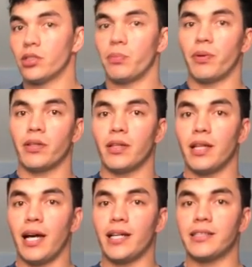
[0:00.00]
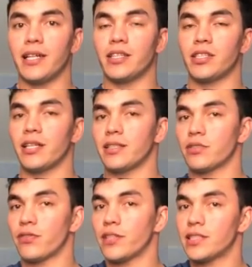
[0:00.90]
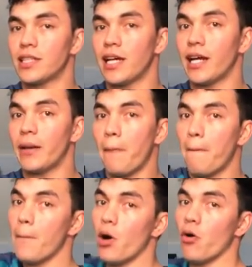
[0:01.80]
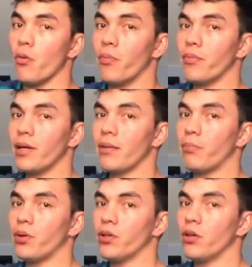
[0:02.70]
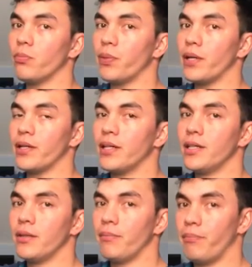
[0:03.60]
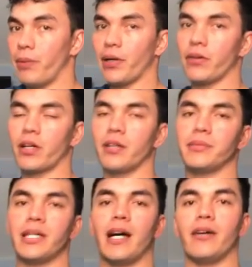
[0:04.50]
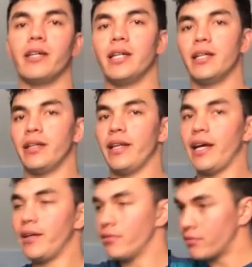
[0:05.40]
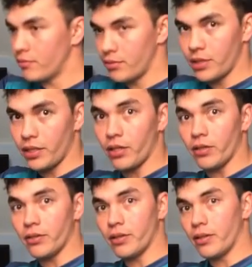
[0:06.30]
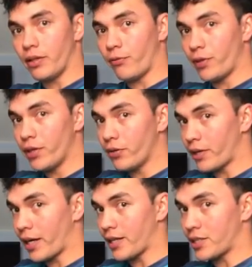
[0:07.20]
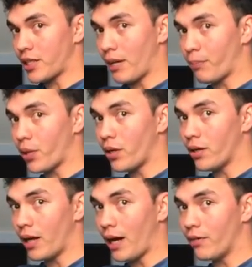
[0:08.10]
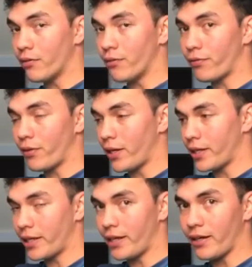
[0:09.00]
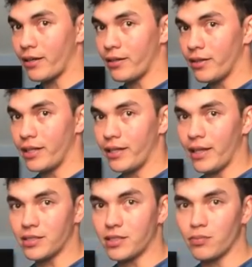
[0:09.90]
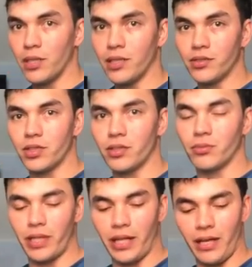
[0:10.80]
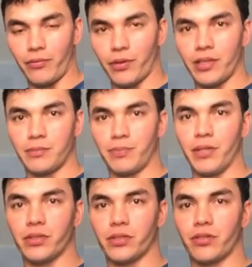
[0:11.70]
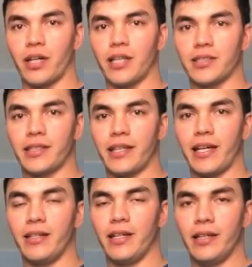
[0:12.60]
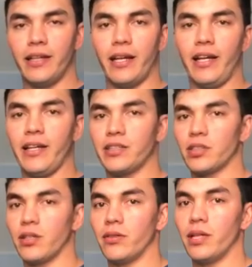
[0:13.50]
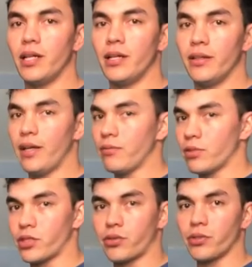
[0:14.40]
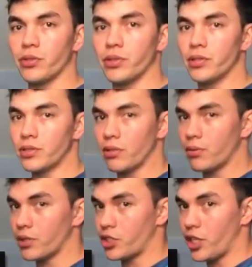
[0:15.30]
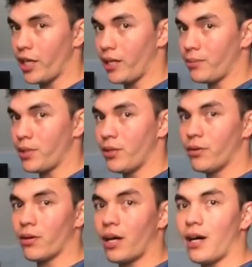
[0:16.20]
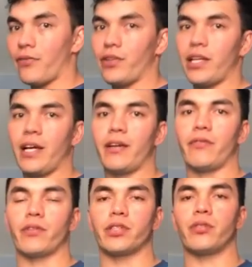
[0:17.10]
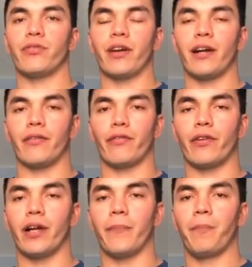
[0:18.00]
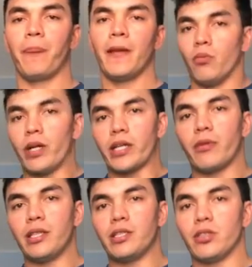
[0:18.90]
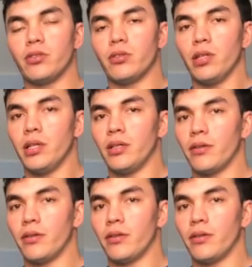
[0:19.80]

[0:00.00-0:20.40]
So you put a lot of tension on this front side, boom, and pull open. Barrel comes out, then you know, if we don't catch that ball out in front here in that small zone we have where this barrel's crossing that, that hitting zone, then we're screwed. So we're jammed or off the end if we're too far out in front. What can we do?